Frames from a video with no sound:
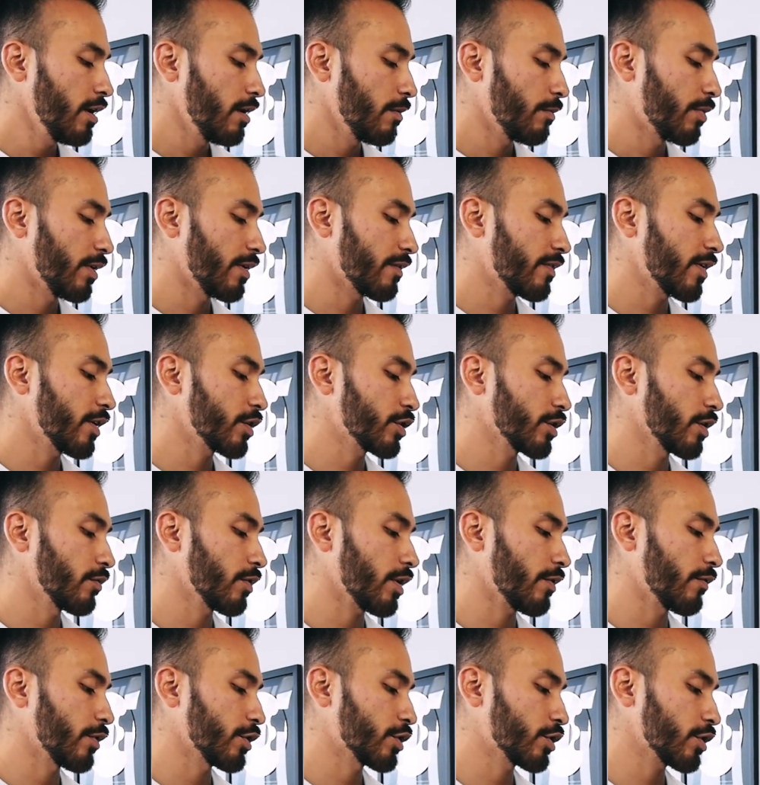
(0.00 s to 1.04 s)
But essentially what I
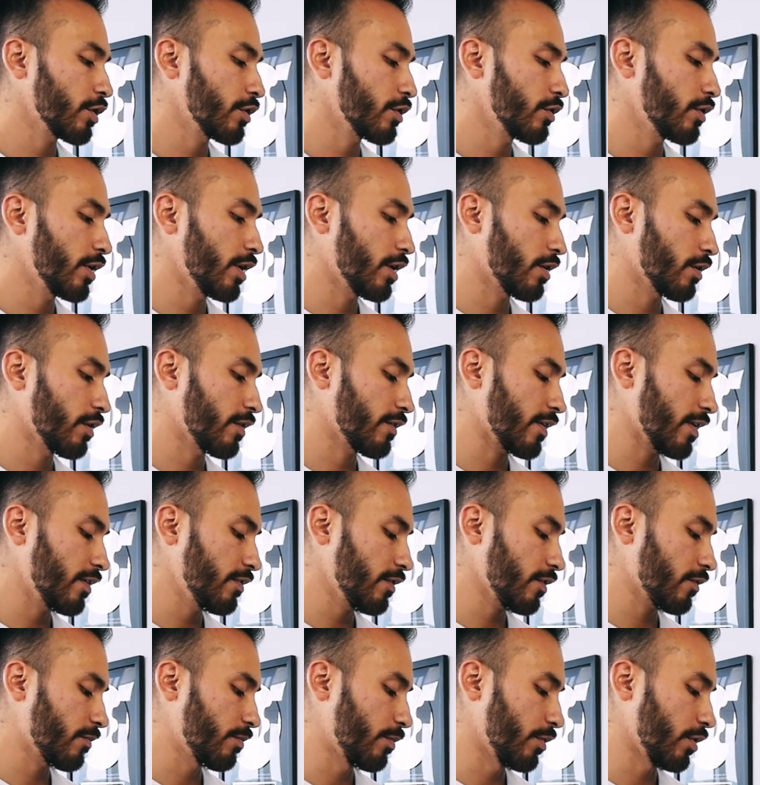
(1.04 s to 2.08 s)
wanna show you here is in
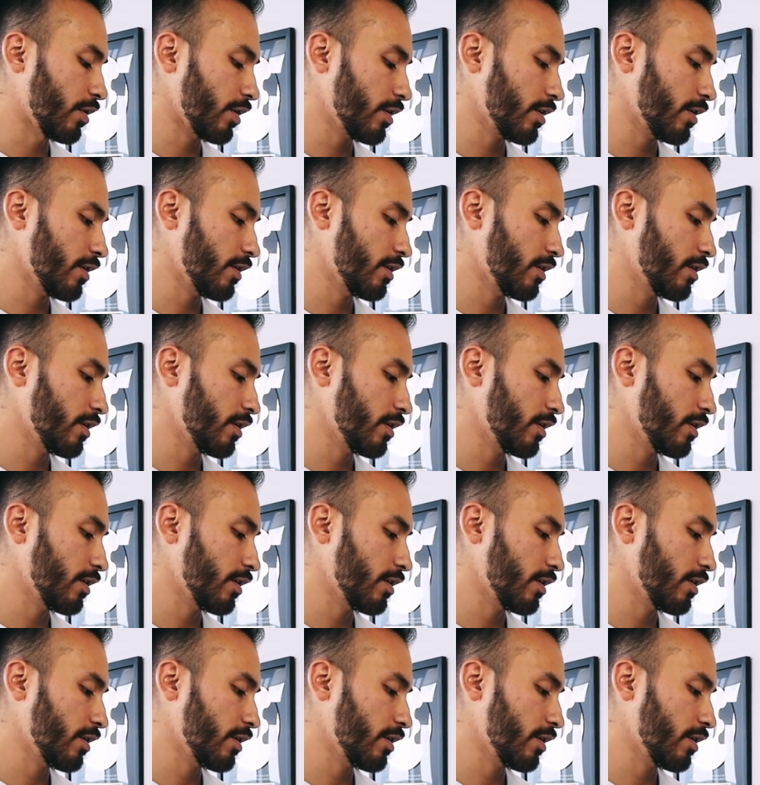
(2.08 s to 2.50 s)
this book,